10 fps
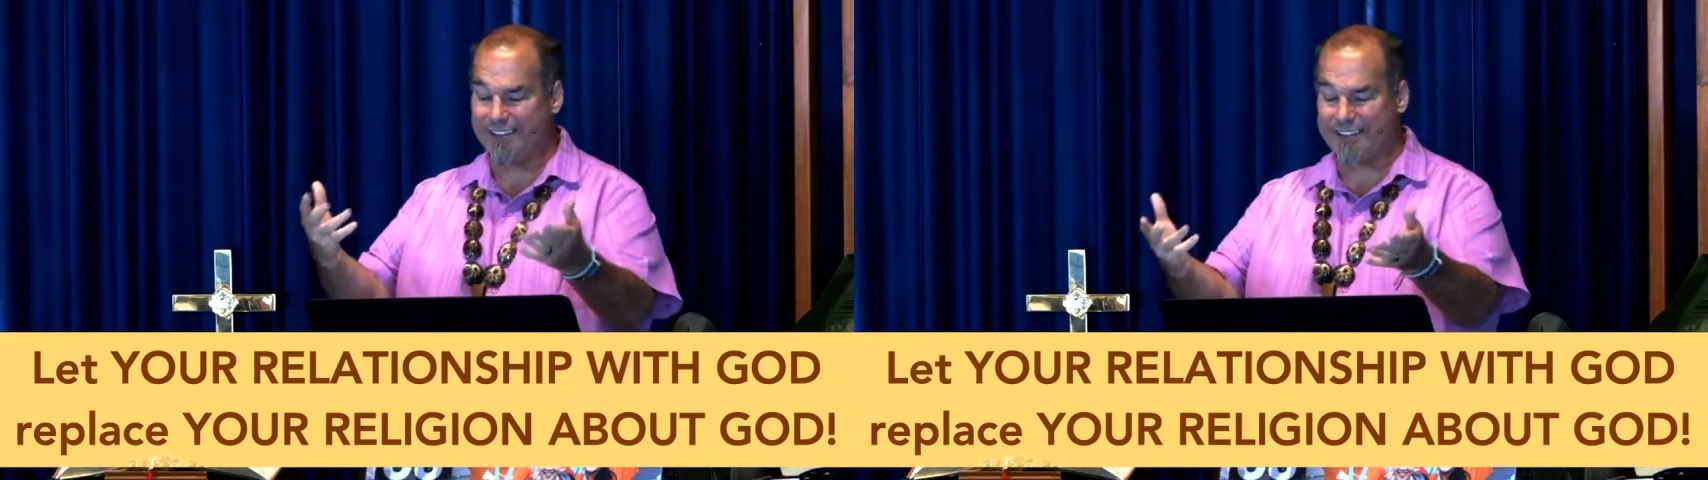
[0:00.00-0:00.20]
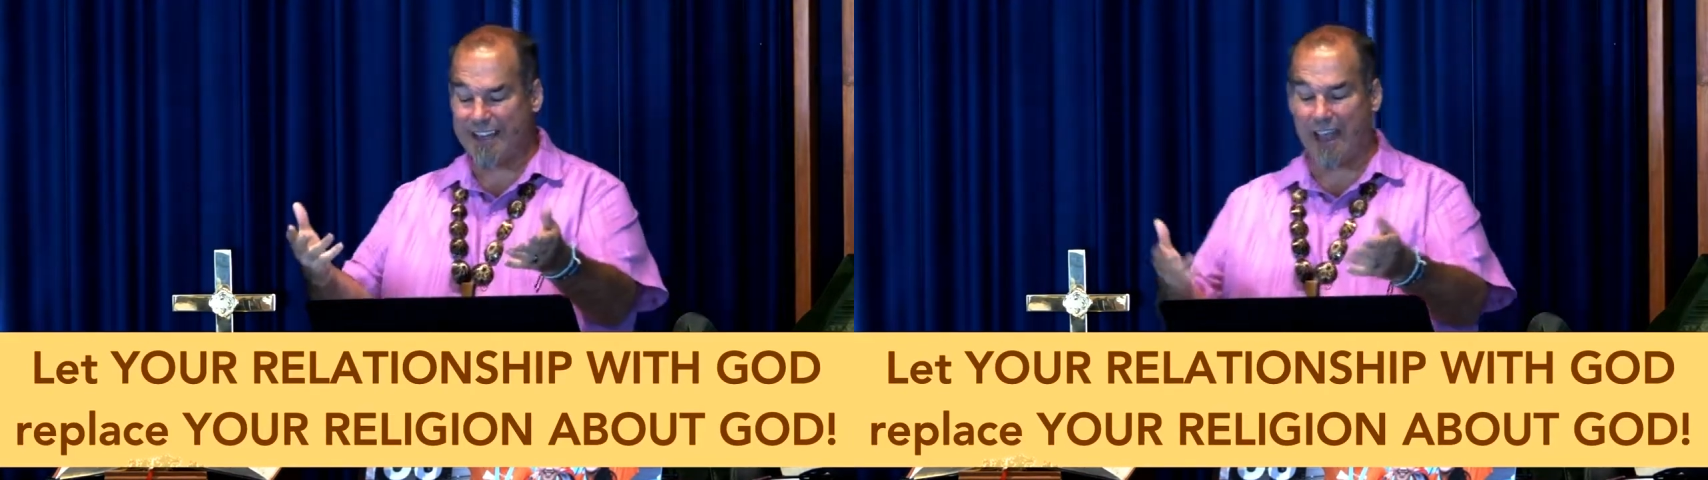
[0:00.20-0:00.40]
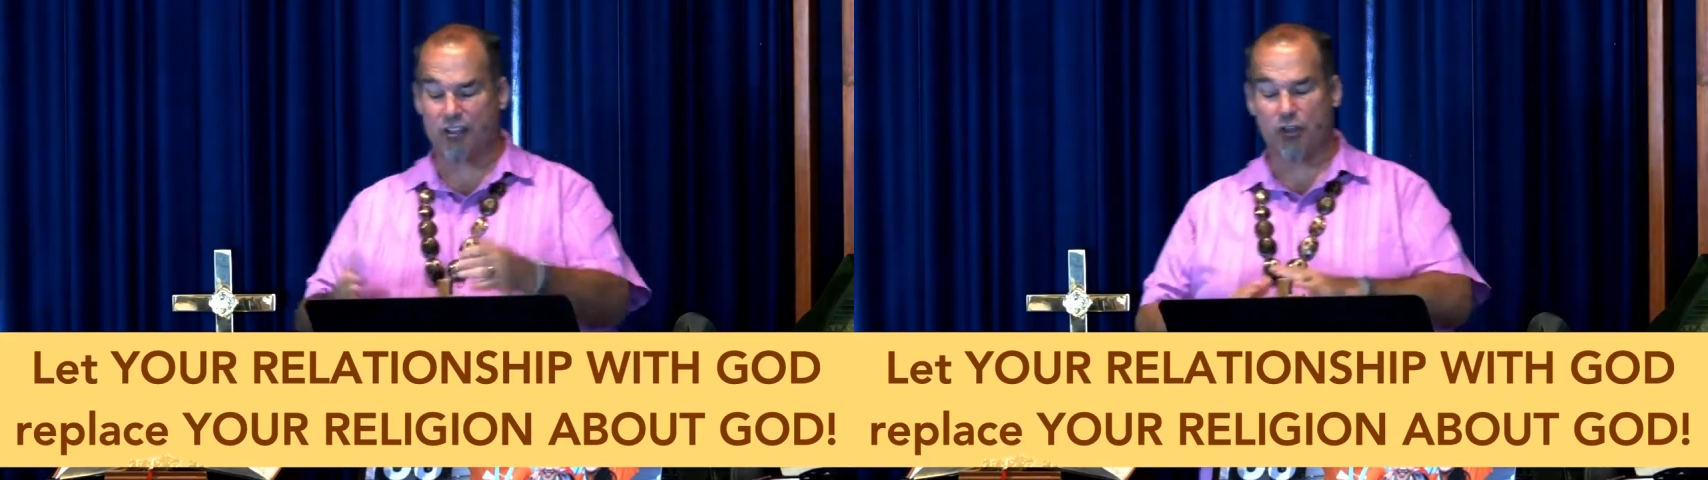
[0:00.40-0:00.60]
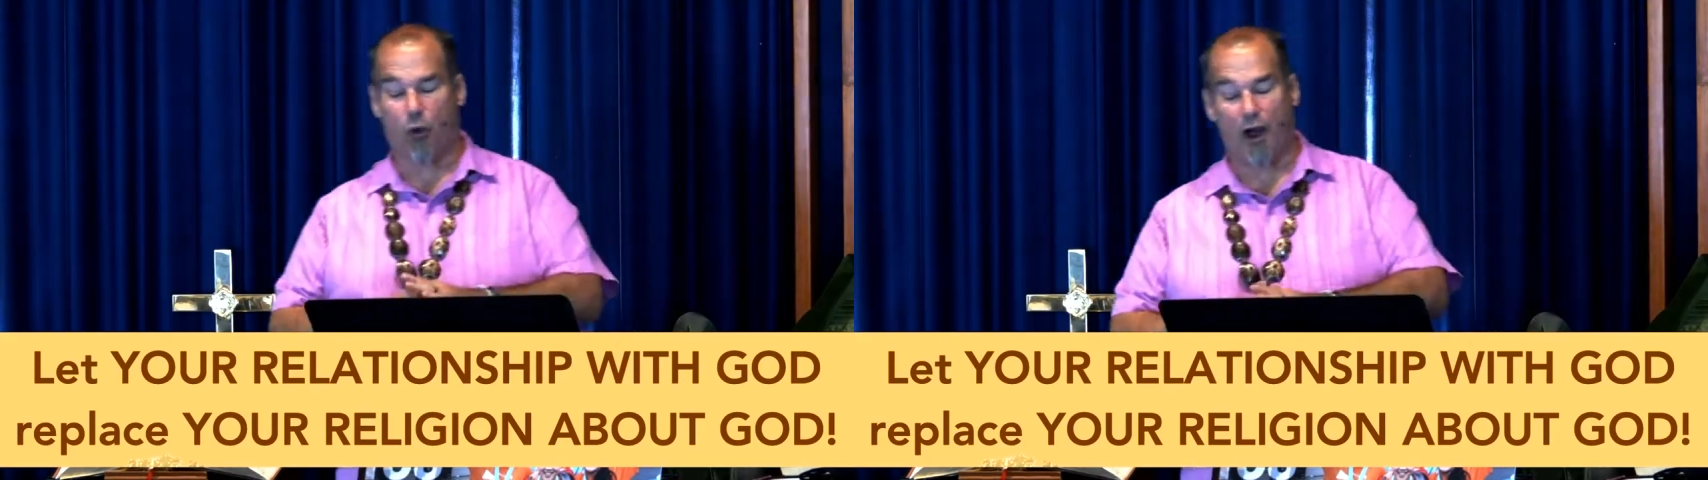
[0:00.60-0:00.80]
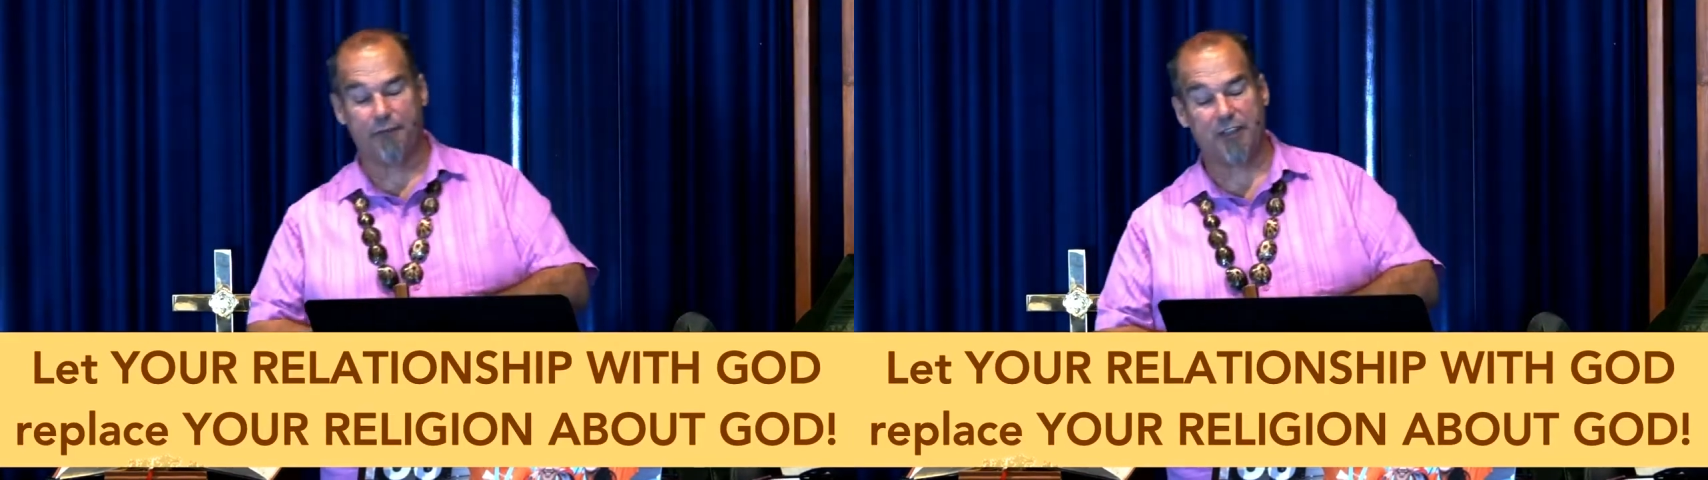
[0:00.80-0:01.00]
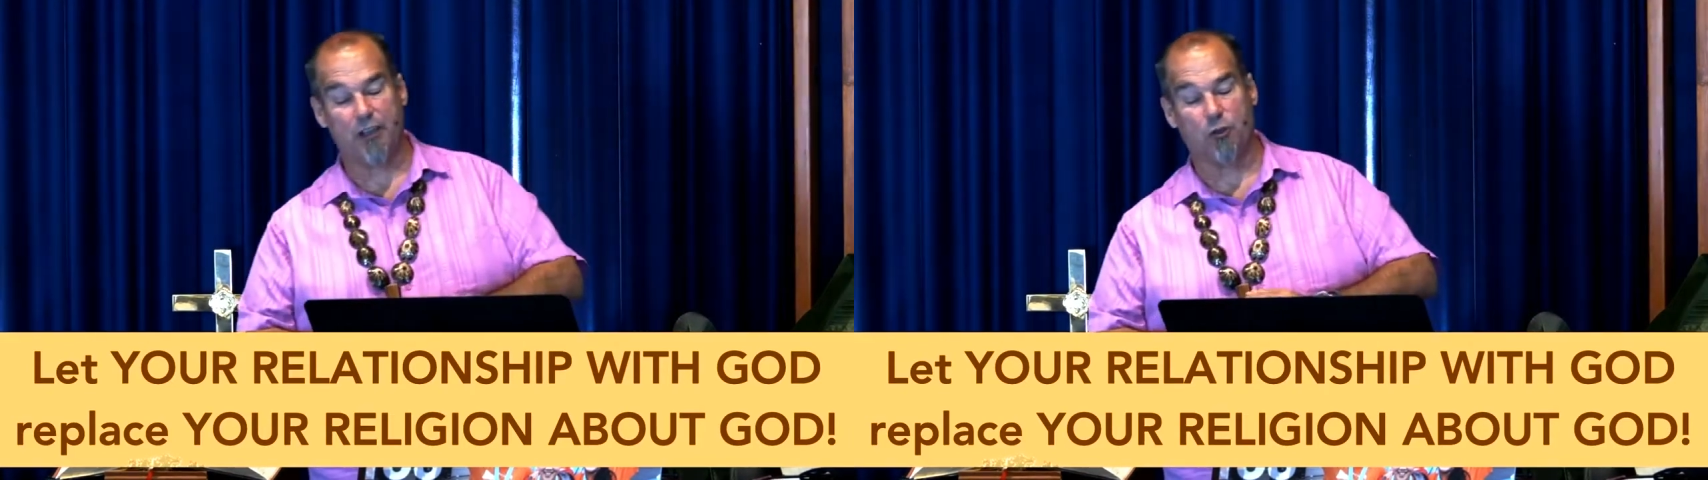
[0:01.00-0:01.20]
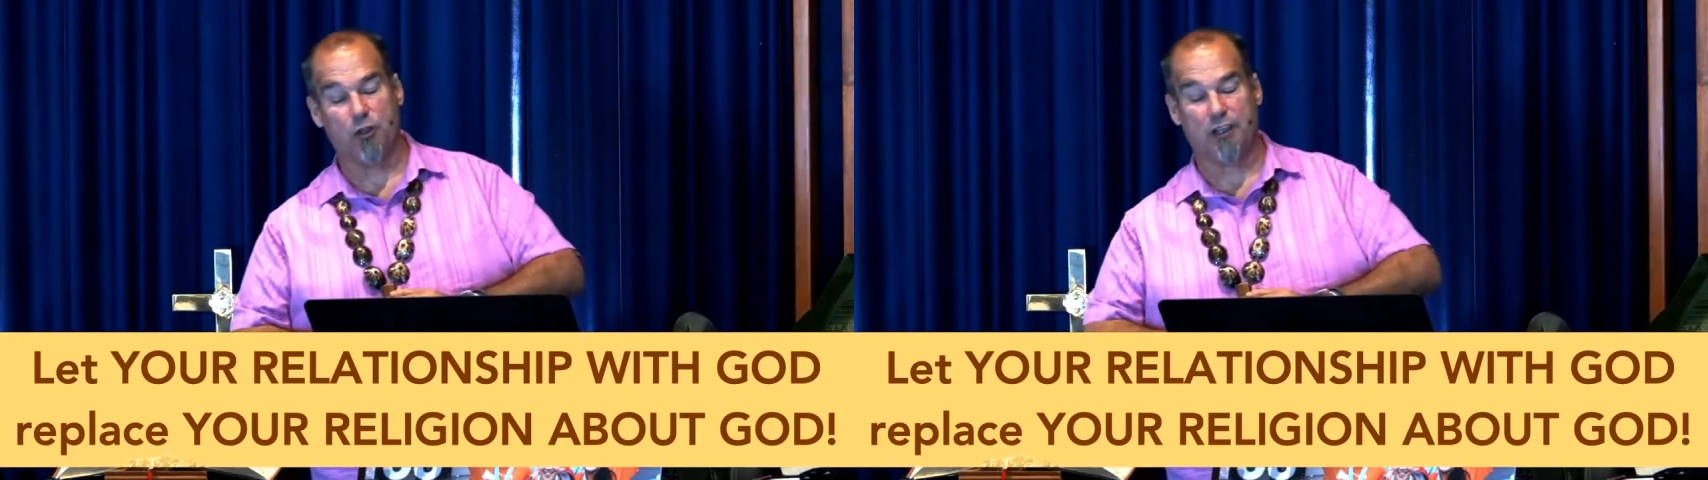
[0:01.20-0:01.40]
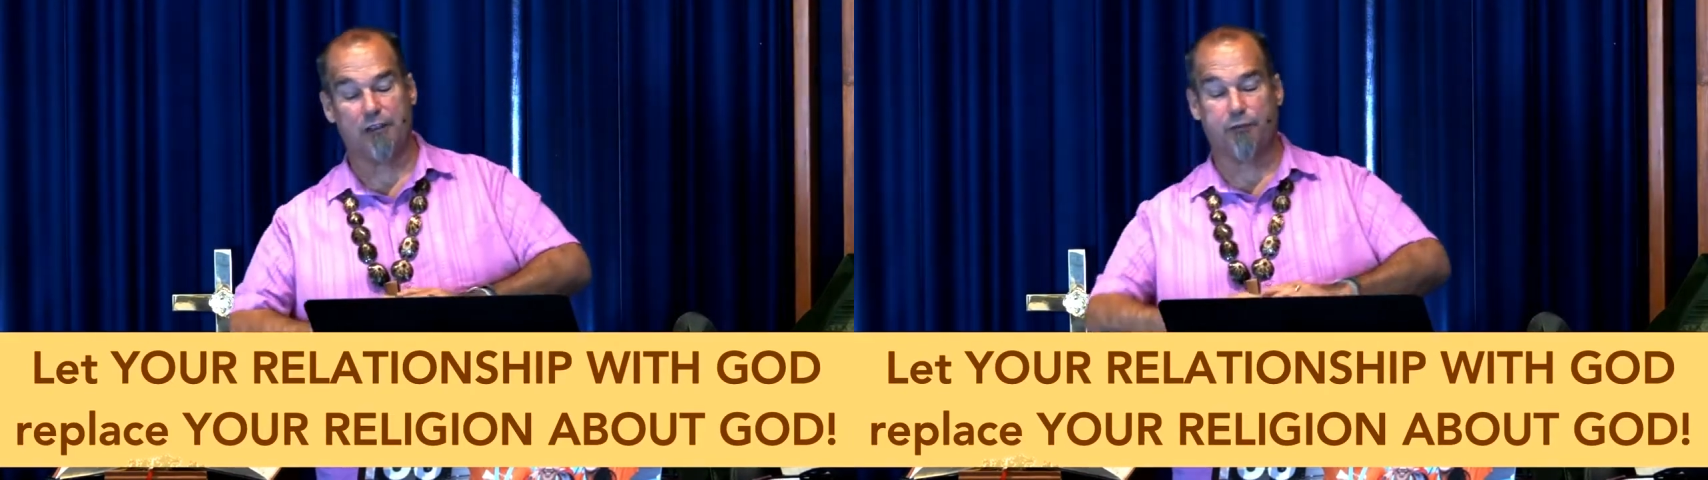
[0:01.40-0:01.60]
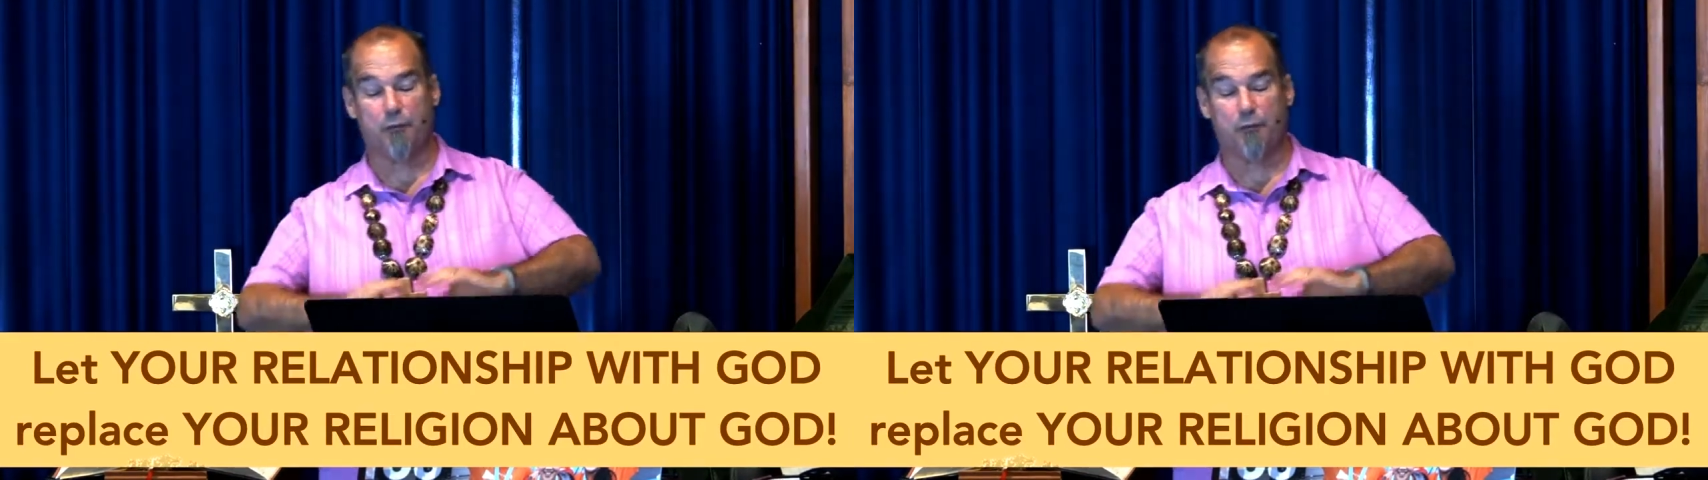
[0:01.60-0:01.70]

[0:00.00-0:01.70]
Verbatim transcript: instead so often go looking for